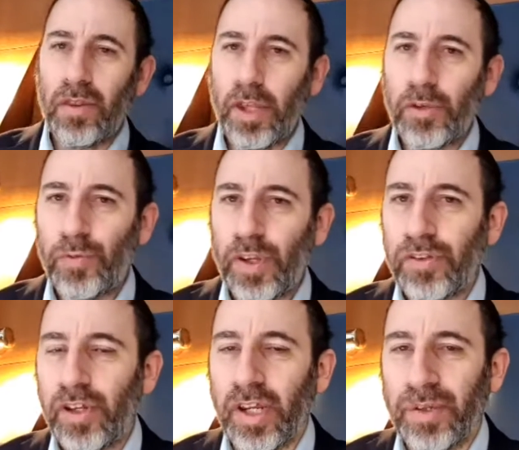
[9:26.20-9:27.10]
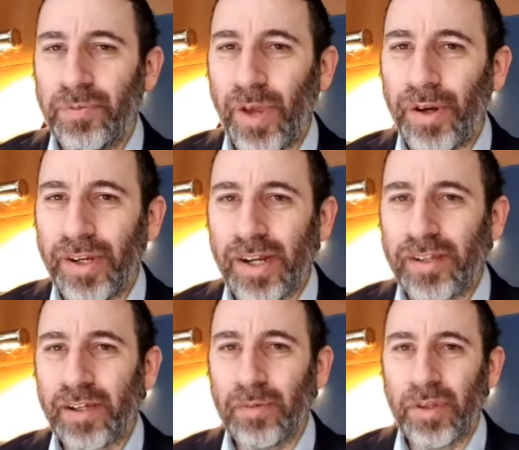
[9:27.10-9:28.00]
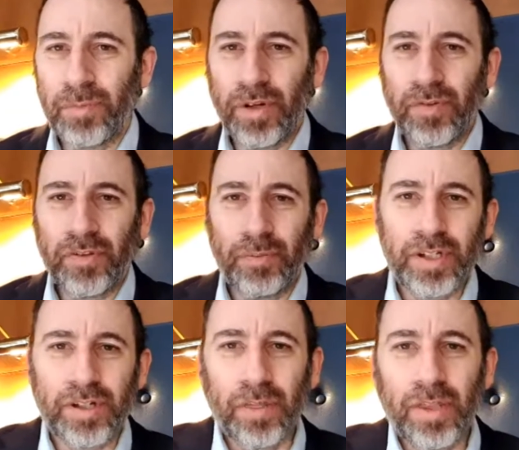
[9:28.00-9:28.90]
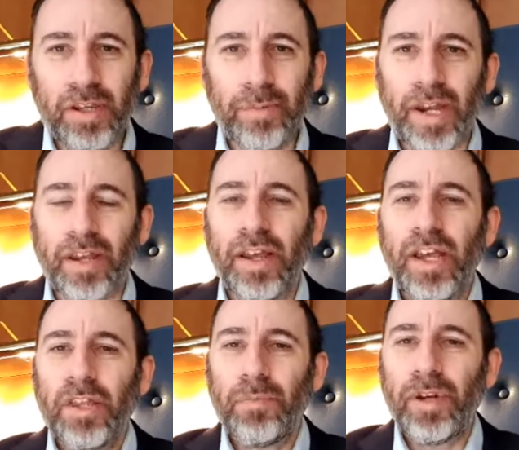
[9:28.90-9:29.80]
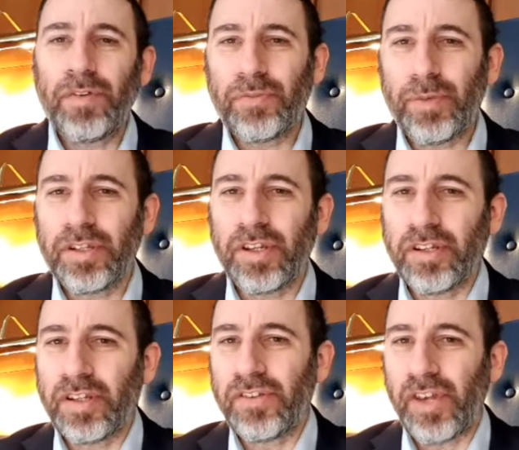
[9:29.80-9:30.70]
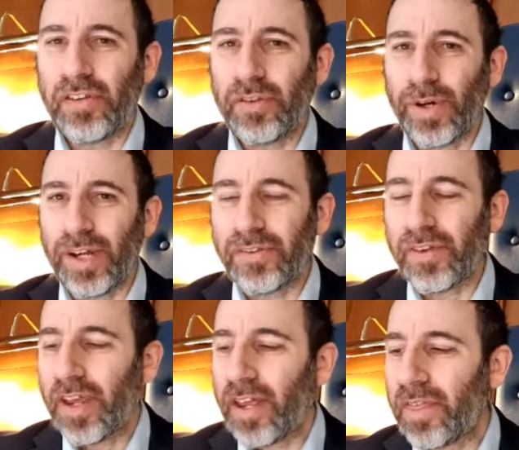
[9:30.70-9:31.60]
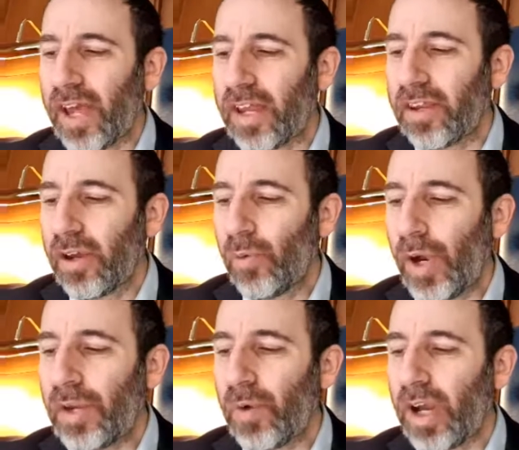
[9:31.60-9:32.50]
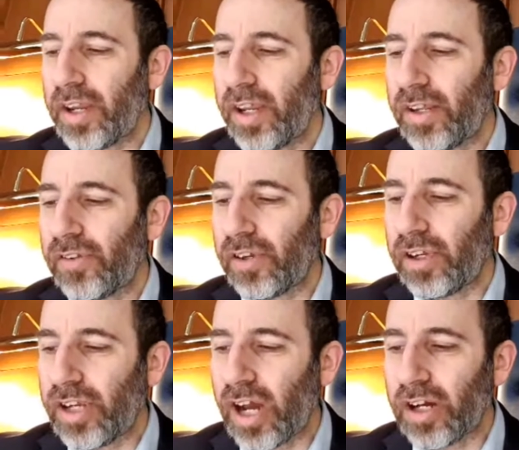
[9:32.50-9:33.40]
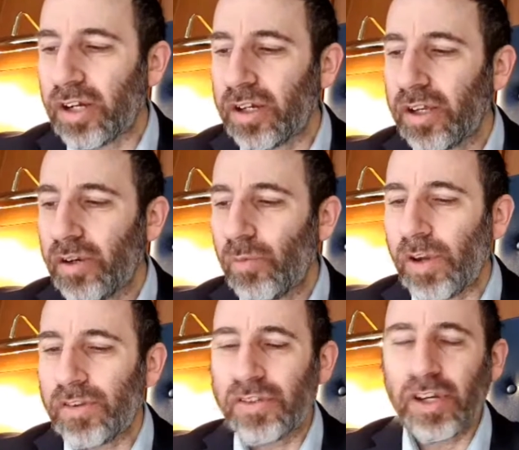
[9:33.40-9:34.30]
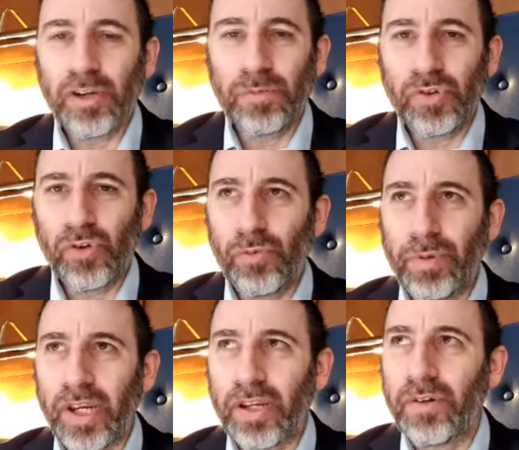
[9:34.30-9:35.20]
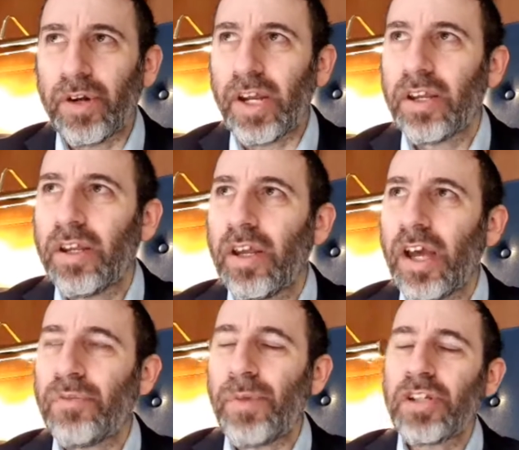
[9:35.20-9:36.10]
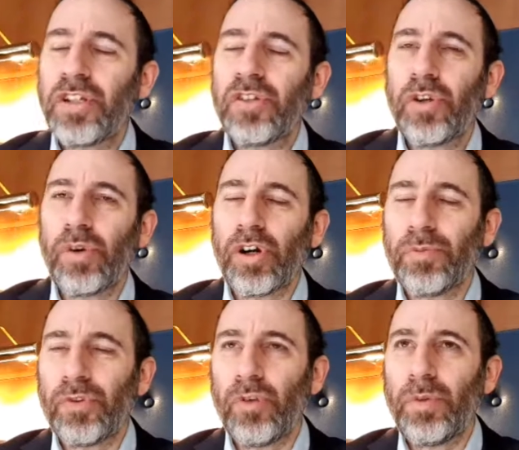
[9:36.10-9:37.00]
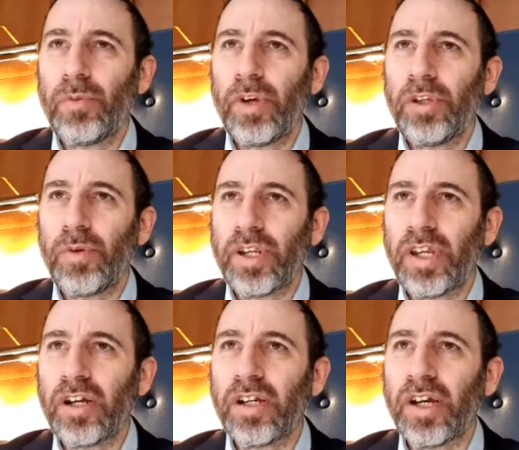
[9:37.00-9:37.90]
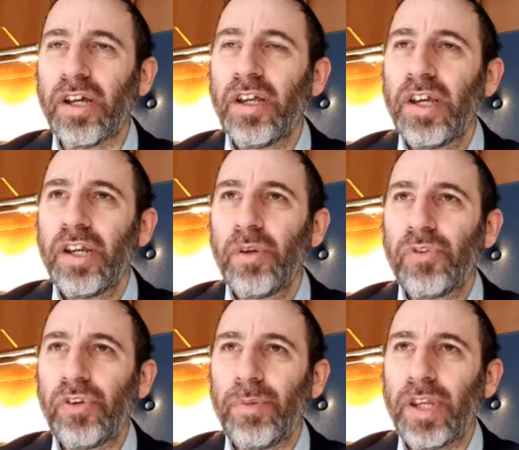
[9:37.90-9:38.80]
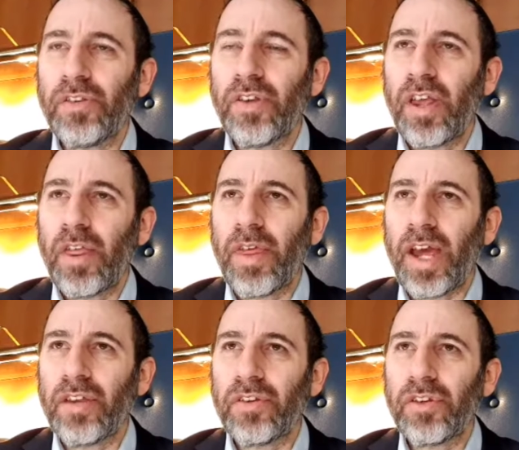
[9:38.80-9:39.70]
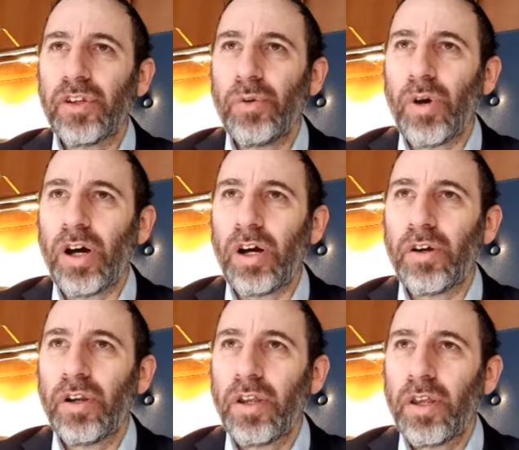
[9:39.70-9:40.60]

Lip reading: this fits in very nicely with the previous Mishnah. Think about it. The previous Mishnah just said to us that when one is young, one's still absorbing, right? As much as you are absorbing when you are younger, it also means that you are